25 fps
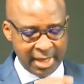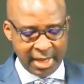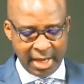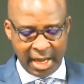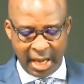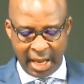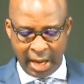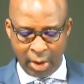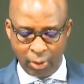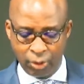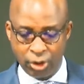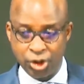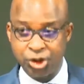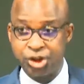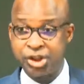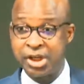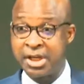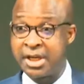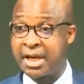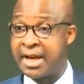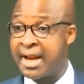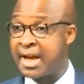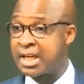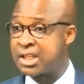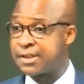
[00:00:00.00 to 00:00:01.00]
I want to share in the
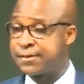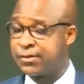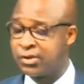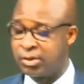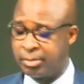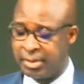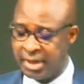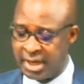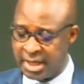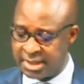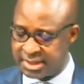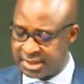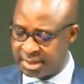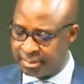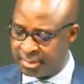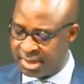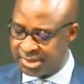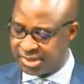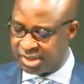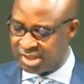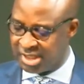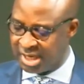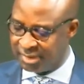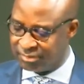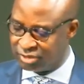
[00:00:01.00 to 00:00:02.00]
next few minutes the
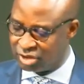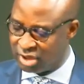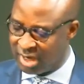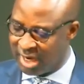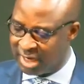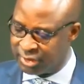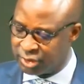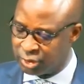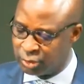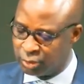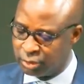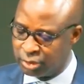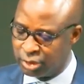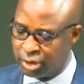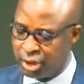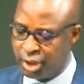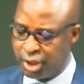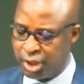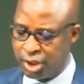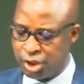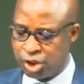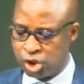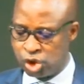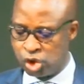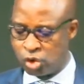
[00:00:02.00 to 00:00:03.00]
message I've titled,
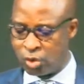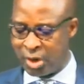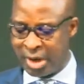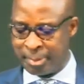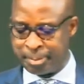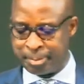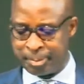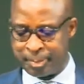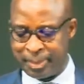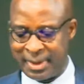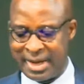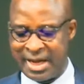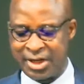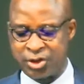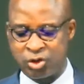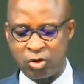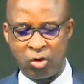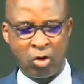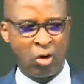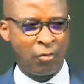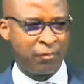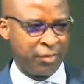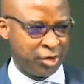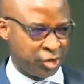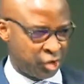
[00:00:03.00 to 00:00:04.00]
You Are Part
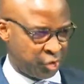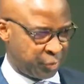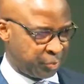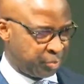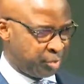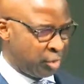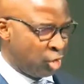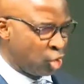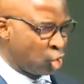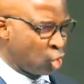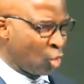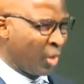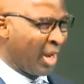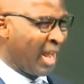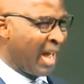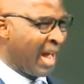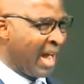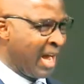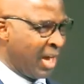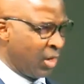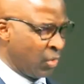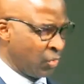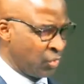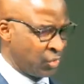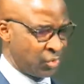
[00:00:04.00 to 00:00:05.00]
of a Spiritual
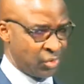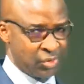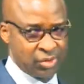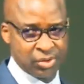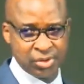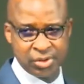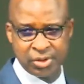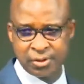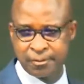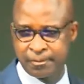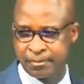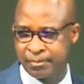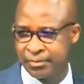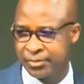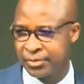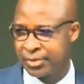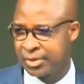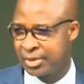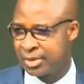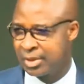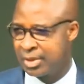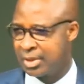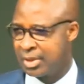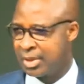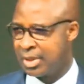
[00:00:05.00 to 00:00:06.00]
House.
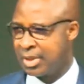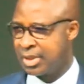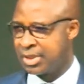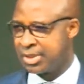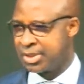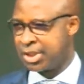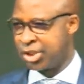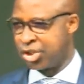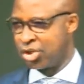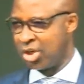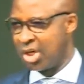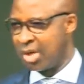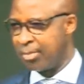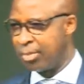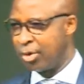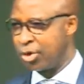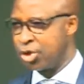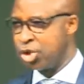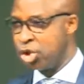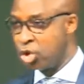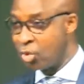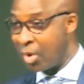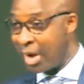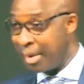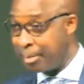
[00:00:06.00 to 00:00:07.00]
Say to your neighbor,
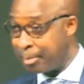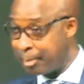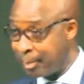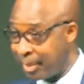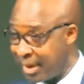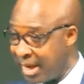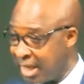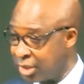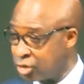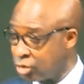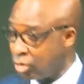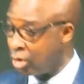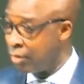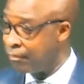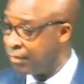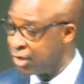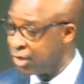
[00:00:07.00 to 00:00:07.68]
You are part of a